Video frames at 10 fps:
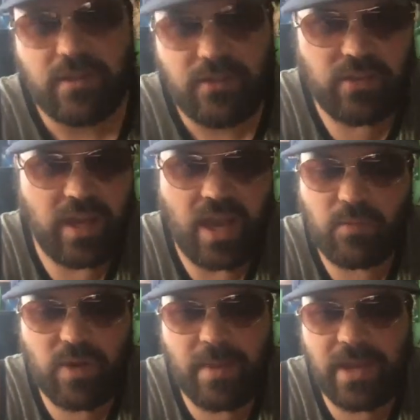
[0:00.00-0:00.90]
So yeah,
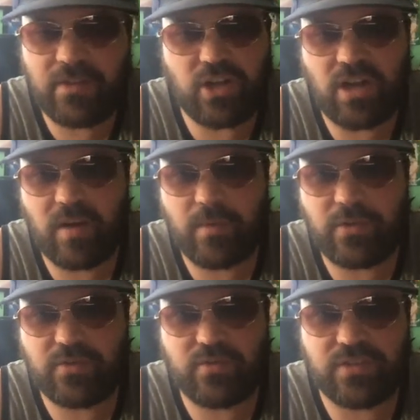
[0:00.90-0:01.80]
a remake of John
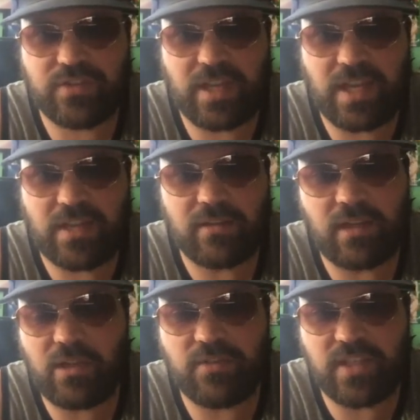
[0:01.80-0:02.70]
Carpenter's Christine,
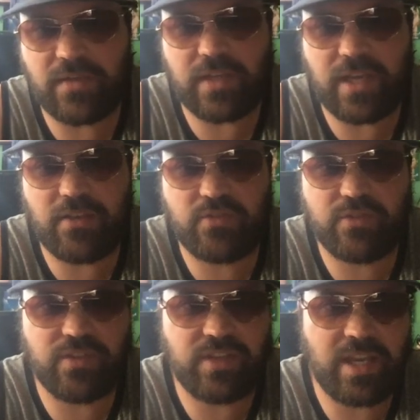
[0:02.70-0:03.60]
let alone Stephen King's
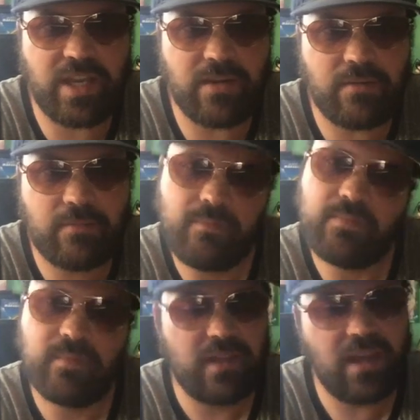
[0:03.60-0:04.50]
Christine,
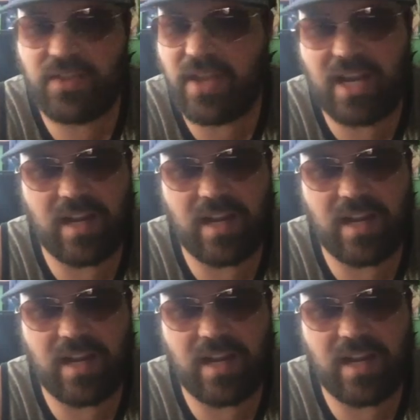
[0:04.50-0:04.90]
what's the